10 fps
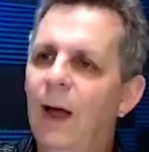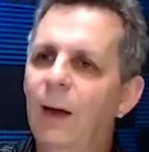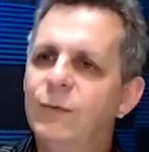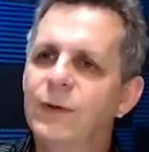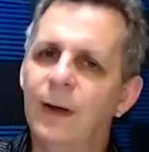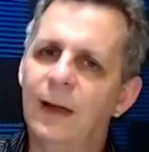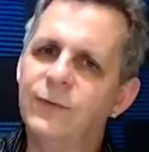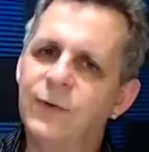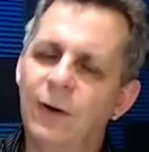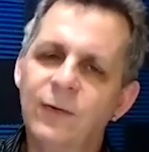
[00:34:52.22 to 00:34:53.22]
Well, I was a,
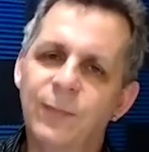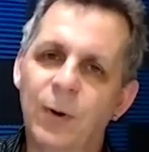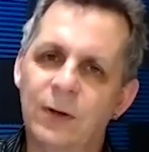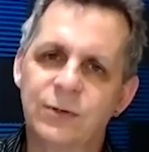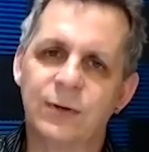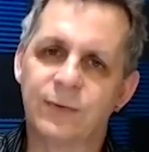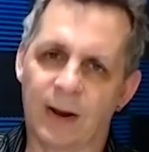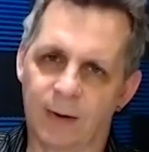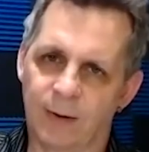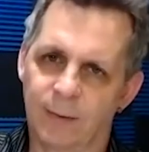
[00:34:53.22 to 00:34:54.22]
I started as a production
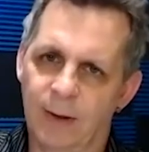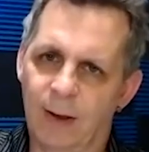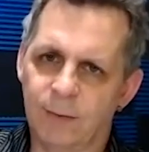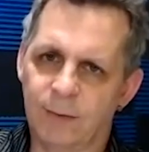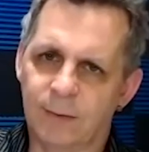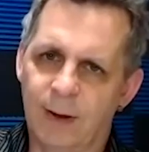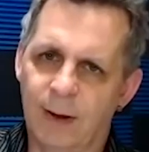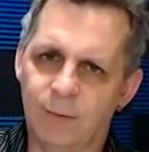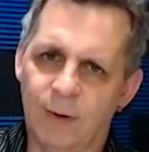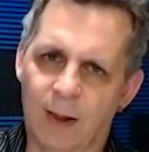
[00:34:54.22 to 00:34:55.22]
designer out
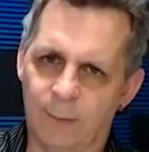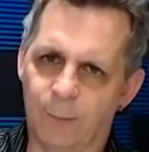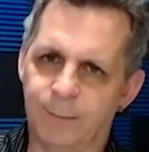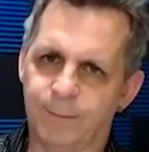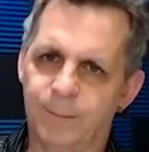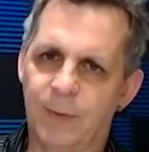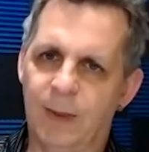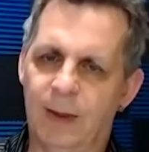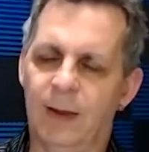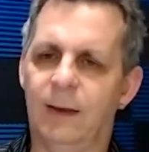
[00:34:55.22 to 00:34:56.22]
in out in Hollywood,
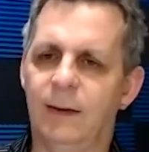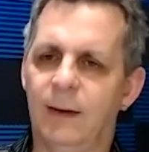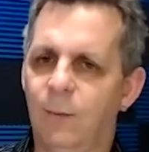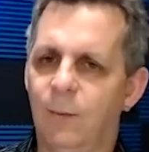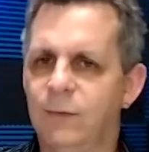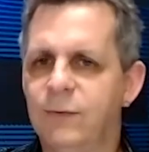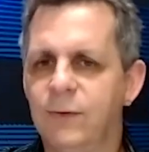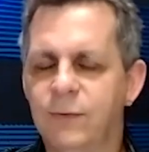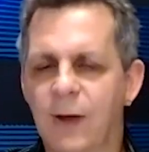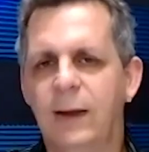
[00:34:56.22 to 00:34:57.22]
and I was
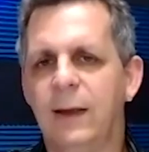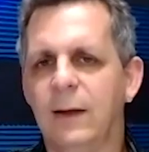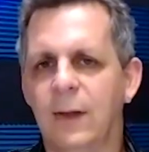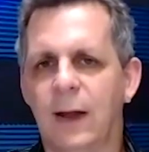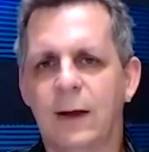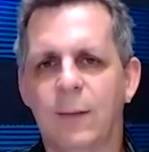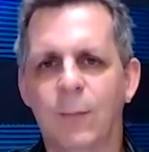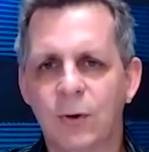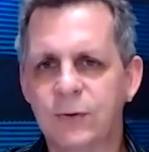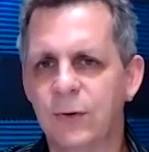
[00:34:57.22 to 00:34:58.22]
designing a lot of
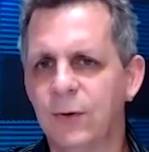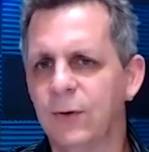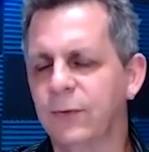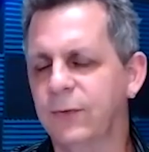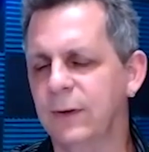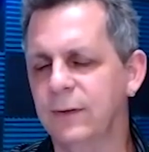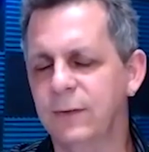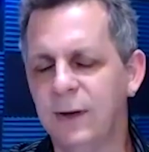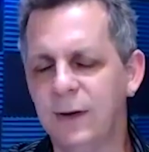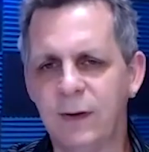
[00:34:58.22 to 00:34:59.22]
commercials
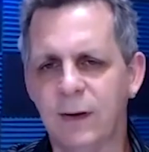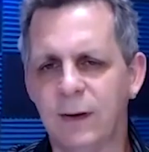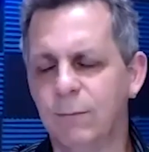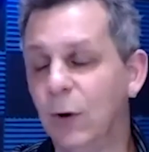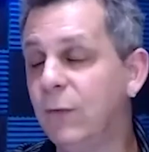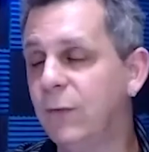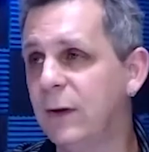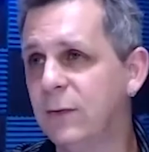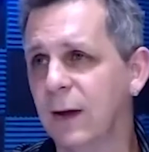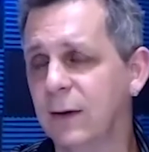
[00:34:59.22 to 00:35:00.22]
and TV and
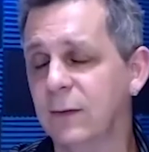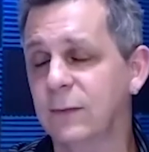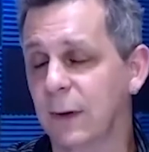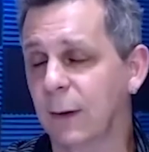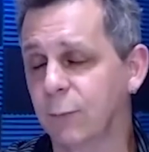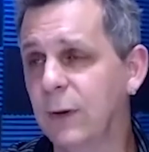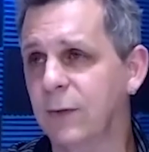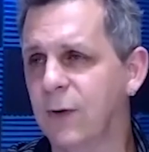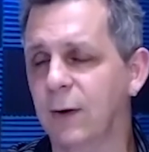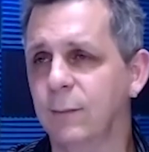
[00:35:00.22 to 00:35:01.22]
movies. I guess I
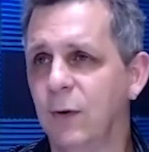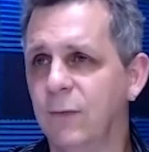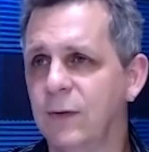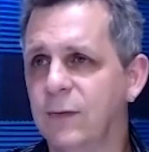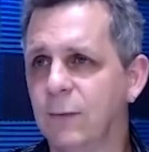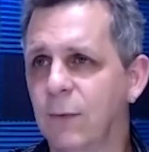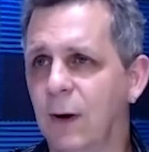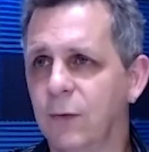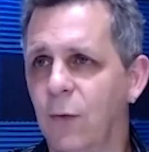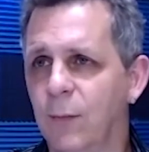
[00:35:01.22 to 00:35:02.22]
really started movies at
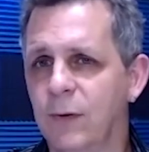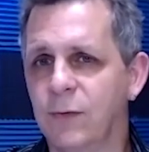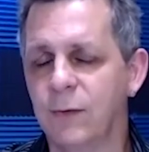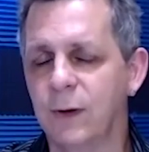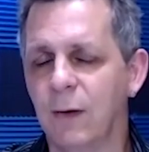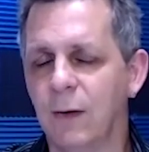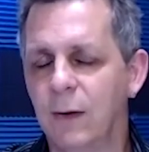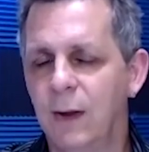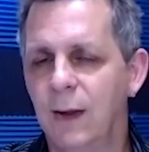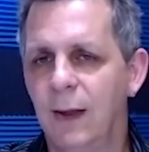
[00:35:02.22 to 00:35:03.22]
Roger Corman's studio,